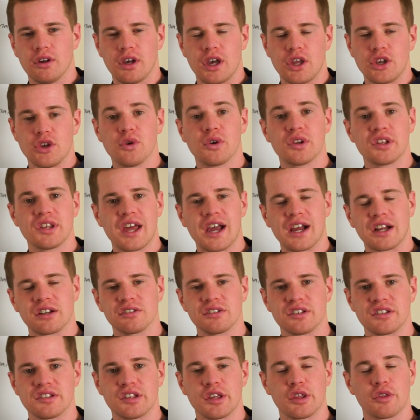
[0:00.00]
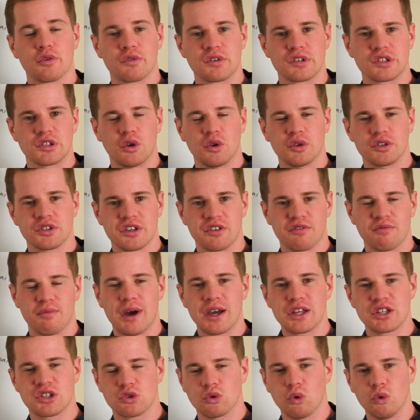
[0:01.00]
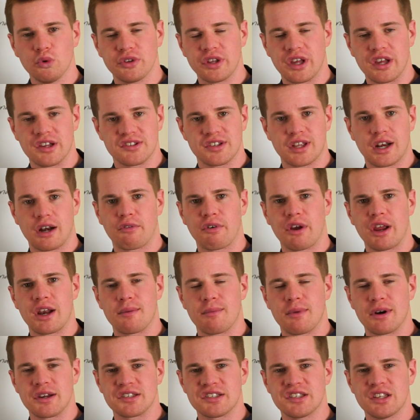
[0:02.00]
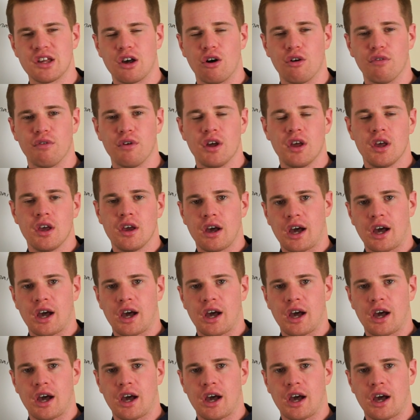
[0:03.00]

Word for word: and you can actually see the results of my stool test that I ran on myself.